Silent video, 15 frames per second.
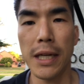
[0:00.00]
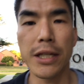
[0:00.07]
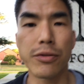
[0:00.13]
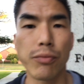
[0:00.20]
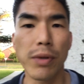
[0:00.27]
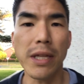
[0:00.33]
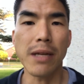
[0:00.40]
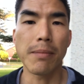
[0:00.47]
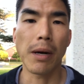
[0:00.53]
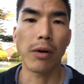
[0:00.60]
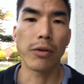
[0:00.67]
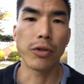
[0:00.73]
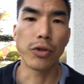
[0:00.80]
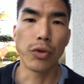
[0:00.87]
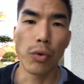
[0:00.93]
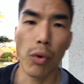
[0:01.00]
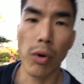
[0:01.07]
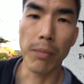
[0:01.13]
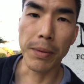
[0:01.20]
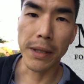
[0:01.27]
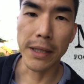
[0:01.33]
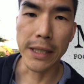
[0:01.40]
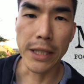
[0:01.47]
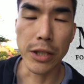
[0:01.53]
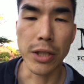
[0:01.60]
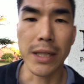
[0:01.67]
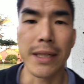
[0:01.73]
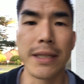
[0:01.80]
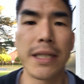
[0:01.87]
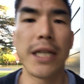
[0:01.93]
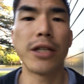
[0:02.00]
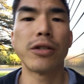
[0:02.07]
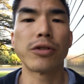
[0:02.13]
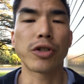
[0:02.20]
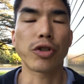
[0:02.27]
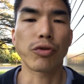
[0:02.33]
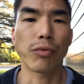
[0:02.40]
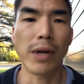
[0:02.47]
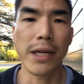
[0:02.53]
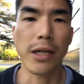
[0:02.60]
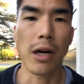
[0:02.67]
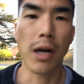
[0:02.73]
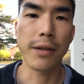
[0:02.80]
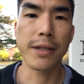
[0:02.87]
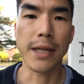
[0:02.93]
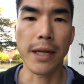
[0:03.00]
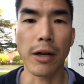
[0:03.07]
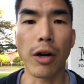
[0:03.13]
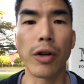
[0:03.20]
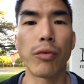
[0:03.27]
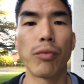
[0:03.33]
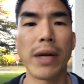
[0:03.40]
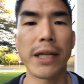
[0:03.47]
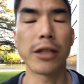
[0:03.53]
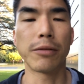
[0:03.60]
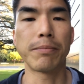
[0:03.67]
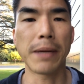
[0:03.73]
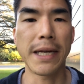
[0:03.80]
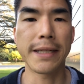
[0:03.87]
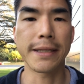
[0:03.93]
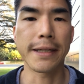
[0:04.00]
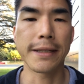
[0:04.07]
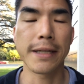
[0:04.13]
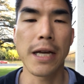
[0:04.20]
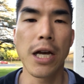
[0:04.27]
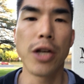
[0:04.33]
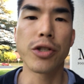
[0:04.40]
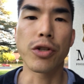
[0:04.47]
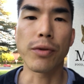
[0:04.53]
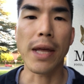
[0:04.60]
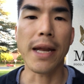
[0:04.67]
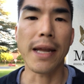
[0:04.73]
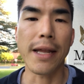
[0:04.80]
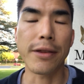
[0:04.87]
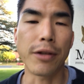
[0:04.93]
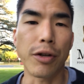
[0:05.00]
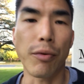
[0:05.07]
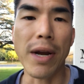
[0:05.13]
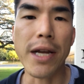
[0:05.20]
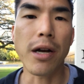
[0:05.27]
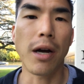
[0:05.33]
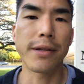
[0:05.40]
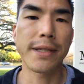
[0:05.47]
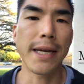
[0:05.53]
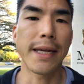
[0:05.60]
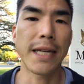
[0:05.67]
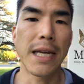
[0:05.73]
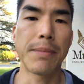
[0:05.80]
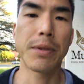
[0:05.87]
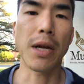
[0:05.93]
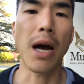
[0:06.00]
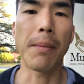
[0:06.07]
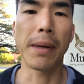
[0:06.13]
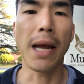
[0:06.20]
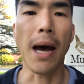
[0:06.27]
It's really about your ability to continue to create content on a regular basis so that the great content keeps coming